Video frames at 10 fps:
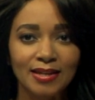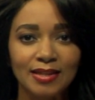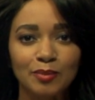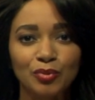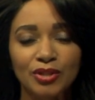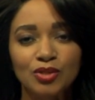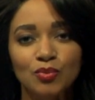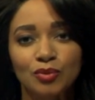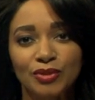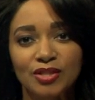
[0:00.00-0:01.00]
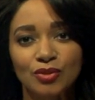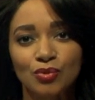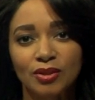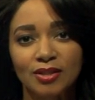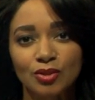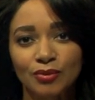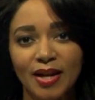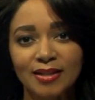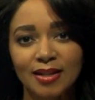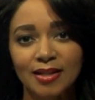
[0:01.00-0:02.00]
The bridge will restore a
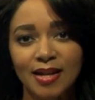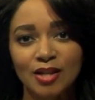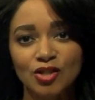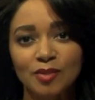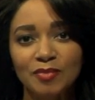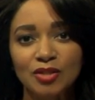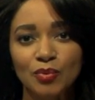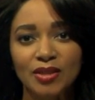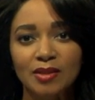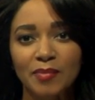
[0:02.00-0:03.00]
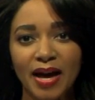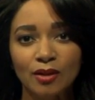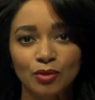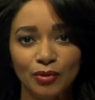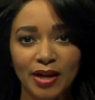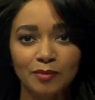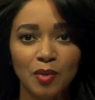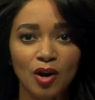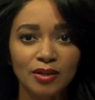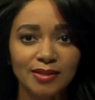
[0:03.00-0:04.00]
direct connection between the Battleground
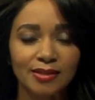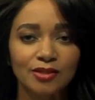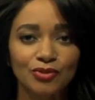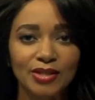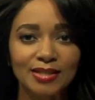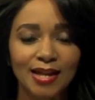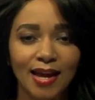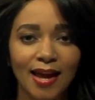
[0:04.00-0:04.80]
Parks District